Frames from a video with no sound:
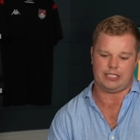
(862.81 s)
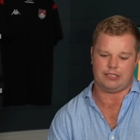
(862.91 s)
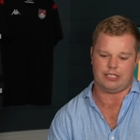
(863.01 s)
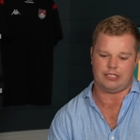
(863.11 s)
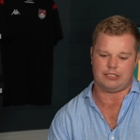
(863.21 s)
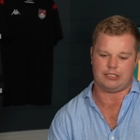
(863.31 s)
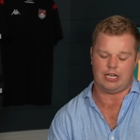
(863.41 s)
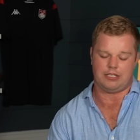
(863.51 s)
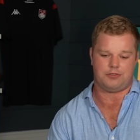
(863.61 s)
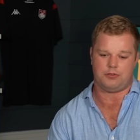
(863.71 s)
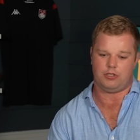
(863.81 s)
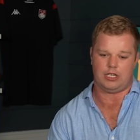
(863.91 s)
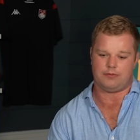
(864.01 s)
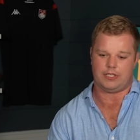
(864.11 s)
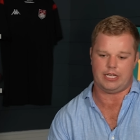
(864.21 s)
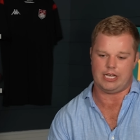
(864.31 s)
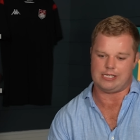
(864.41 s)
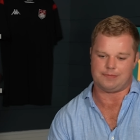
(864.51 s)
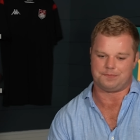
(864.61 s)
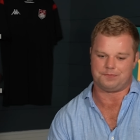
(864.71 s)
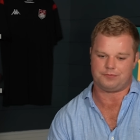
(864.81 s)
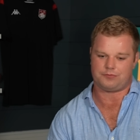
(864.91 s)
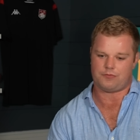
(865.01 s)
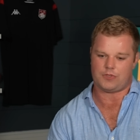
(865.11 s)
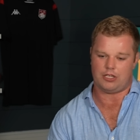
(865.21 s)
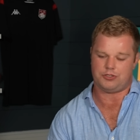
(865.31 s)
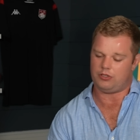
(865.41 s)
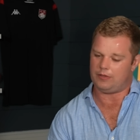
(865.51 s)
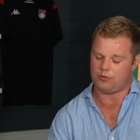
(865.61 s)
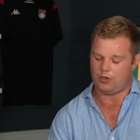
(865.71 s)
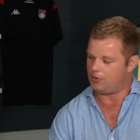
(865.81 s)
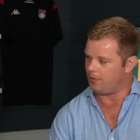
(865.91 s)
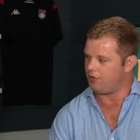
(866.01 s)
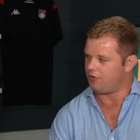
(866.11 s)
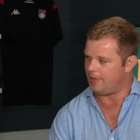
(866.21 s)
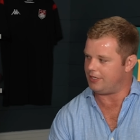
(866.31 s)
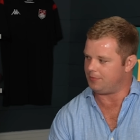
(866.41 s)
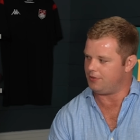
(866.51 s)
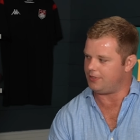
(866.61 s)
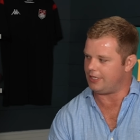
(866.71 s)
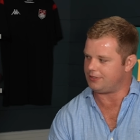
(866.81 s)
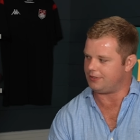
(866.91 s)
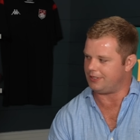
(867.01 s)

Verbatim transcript: And then I do love a, um, I do love a rom com or a romantic movie, actually.